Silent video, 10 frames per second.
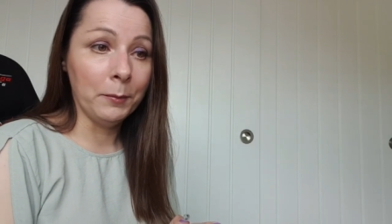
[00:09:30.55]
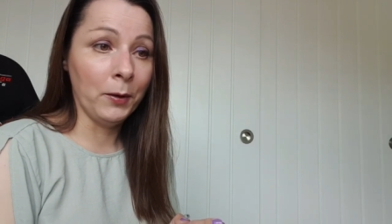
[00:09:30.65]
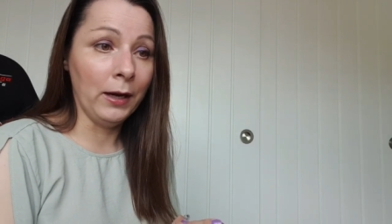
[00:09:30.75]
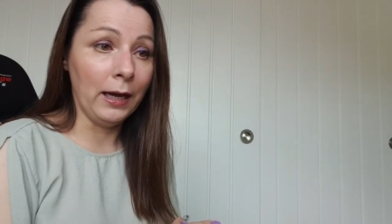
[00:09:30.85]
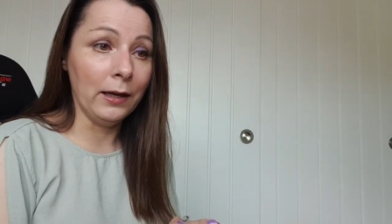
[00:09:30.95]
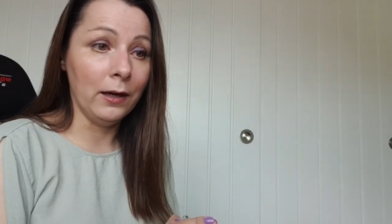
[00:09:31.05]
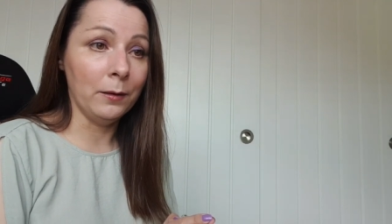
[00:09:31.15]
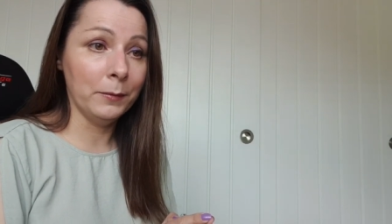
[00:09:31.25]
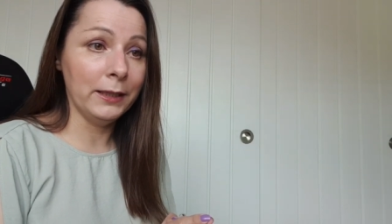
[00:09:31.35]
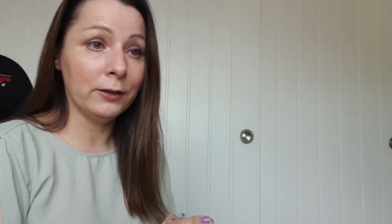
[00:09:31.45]
but now
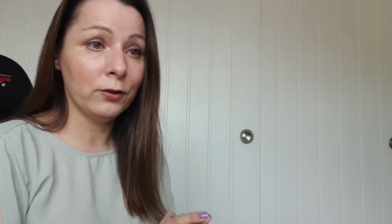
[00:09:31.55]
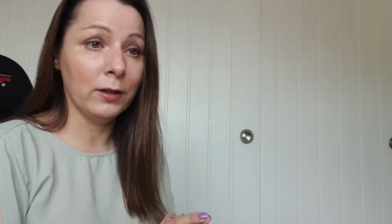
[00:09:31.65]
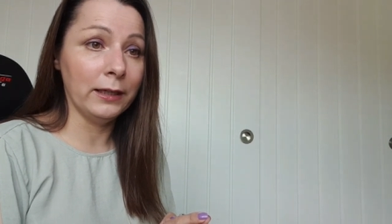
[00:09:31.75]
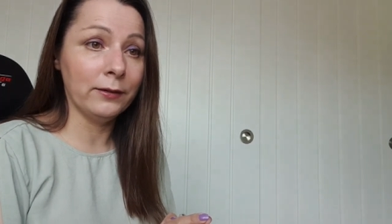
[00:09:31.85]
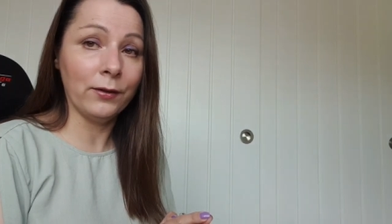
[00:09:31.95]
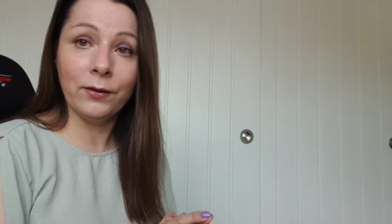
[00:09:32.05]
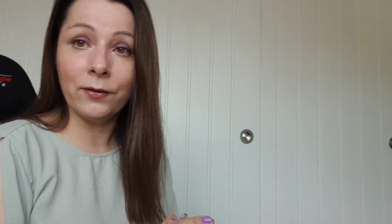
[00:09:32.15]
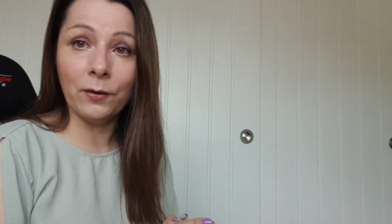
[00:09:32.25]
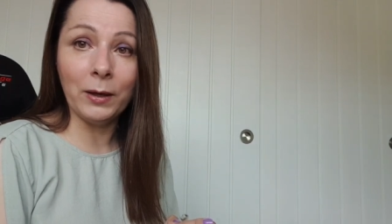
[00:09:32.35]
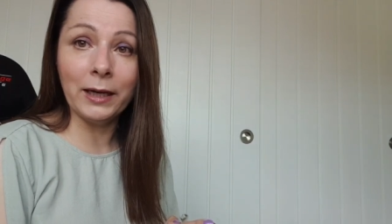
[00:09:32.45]
I'm literally, as soon
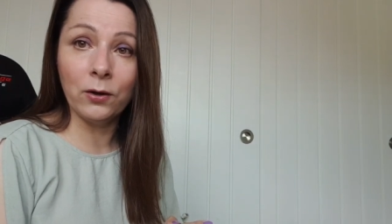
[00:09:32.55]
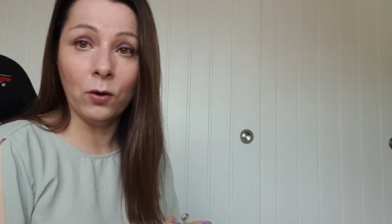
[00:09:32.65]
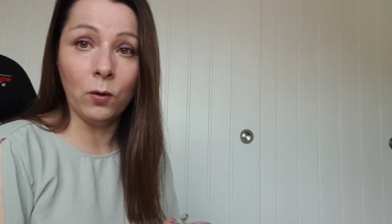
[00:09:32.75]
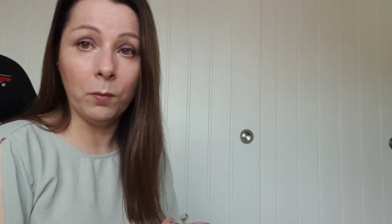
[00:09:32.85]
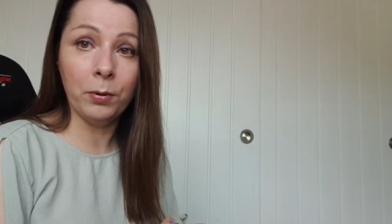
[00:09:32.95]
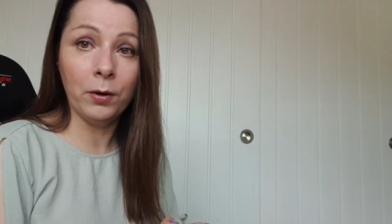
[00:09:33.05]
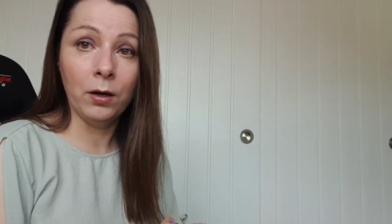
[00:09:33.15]
as I wake up,